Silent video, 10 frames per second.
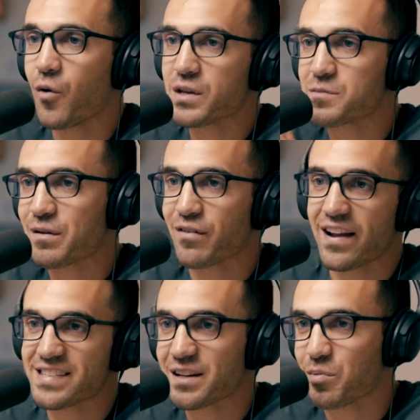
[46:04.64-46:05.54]
always be
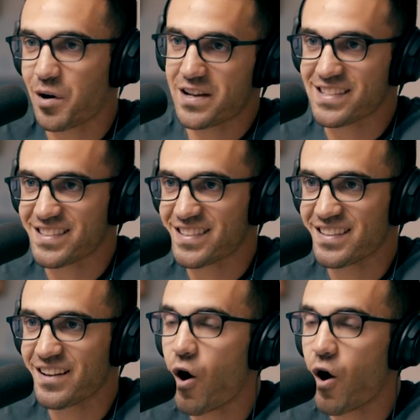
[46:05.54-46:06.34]
raising prices. Yeah.